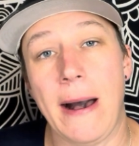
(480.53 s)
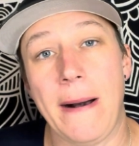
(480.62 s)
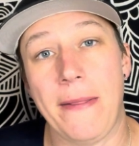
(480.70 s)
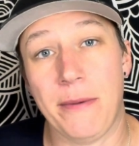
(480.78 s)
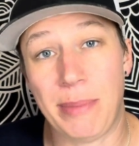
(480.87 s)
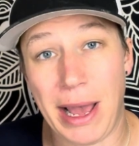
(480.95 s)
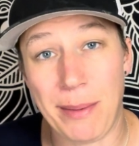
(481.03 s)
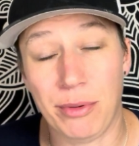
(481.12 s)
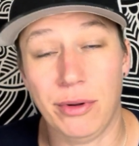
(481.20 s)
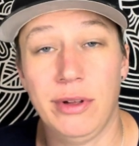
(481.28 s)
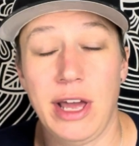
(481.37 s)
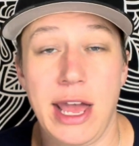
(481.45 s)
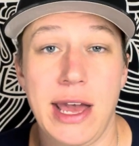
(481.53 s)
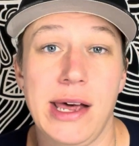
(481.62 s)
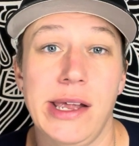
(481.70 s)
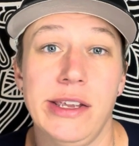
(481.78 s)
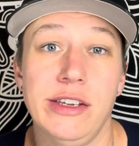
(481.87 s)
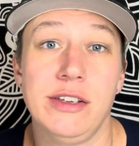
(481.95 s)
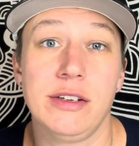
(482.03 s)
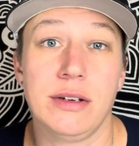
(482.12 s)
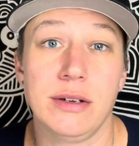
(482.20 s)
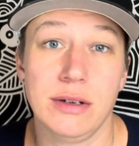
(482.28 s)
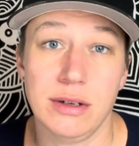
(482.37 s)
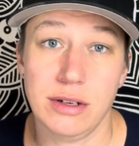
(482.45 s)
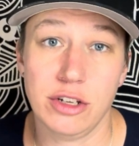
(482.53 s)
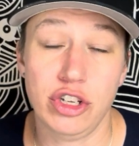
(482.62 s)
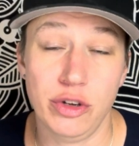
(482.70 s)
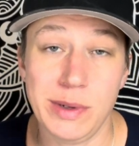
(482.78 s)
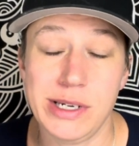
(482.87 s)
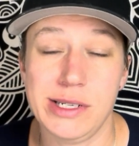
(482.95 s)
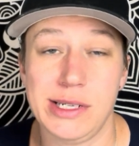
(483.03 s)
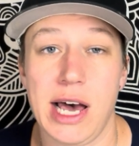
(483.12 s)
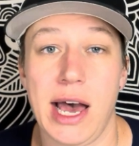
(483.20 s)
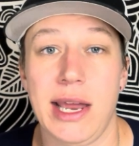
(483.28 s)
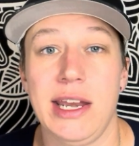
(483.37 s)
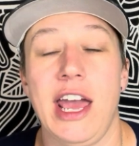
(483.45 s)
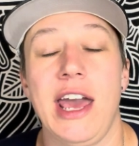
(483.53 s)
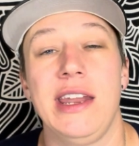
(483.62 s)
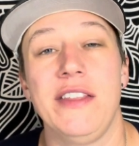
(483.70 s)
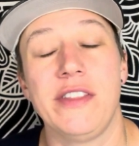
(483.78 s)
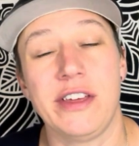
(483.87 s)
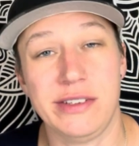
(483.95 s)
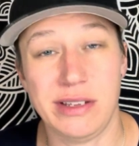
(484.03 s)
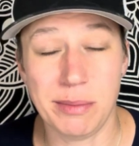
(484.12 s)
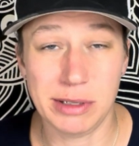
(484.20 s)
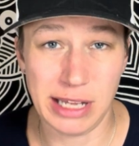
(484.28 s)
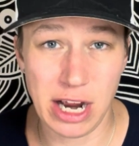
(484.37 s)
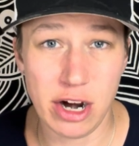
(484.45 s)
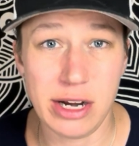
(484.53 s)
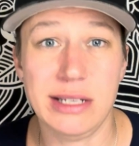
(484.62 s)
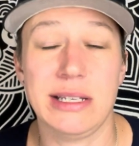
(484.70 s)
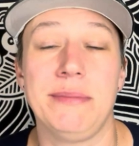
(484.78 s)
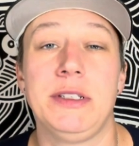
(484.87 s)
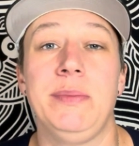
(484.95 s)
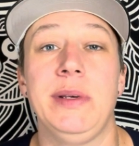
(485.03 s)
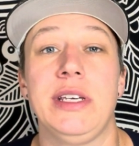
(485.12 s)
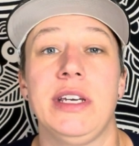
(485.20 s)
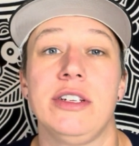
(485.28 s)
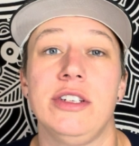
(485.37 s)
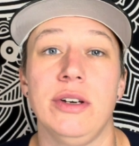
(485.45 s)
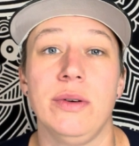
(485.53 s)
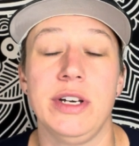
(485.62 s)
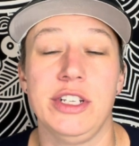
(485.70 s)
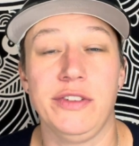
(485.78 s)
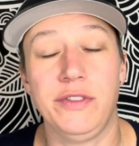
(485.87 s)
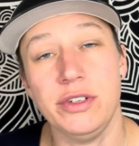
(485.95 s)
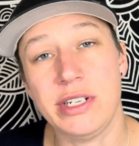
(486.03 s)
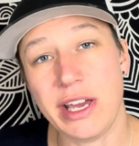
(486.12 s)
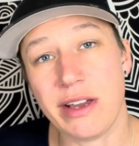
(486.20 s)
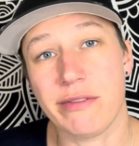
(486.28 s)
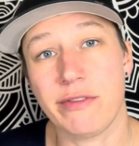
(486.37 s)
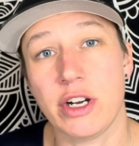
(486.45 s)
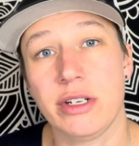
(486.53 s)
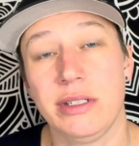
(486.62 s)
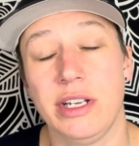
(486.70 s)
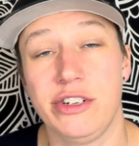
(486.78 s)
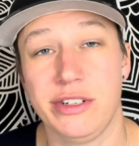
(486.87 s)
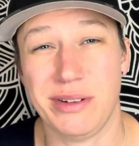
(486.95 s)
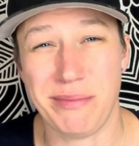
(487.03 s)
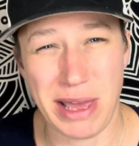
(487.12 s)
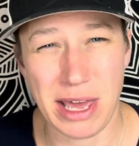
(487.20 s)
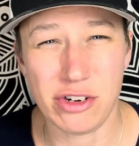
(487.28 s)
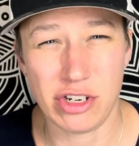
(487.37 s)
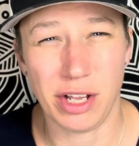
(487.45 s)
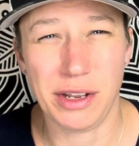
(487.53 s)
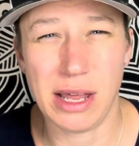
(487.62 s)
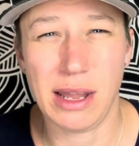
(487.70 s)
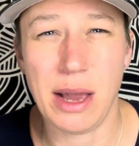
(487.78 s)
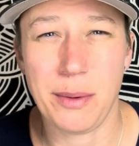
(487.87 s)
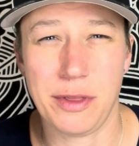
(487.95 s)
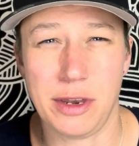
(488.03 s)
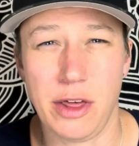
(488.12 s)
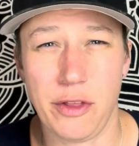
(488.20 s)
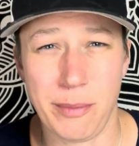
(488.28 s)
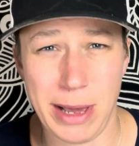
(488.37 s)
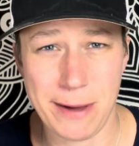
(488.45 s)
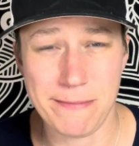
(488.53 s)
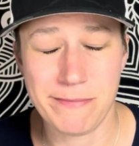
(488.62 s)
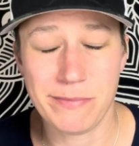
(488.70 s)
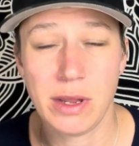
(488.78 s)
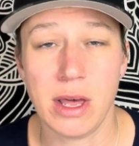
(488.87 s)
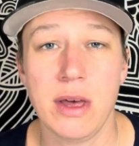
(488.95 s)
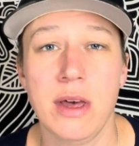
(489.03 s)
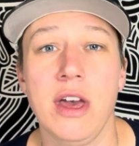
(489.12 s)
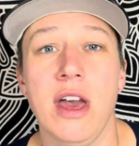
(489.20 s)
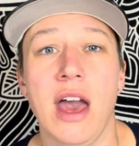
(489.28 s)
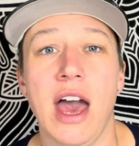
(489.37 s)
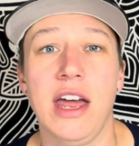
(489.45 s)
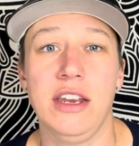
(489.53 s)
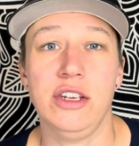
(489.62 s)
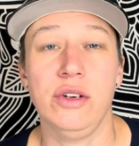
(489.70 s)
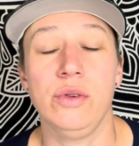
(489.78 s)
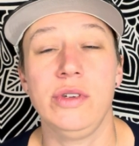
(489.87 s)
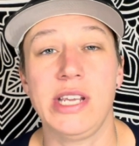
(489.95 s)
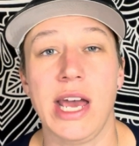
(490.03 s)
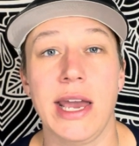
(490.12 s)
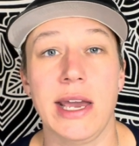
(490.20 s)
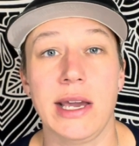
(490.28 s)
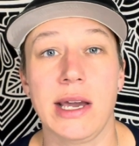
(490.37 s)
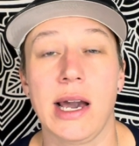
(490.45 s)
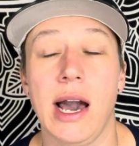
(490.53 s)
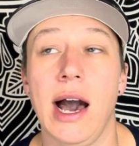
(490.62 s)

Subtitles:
the Bible and human design. And in the similarities I'm speaking to is, if you take a verse such as a man shall not lie with another man, and you take,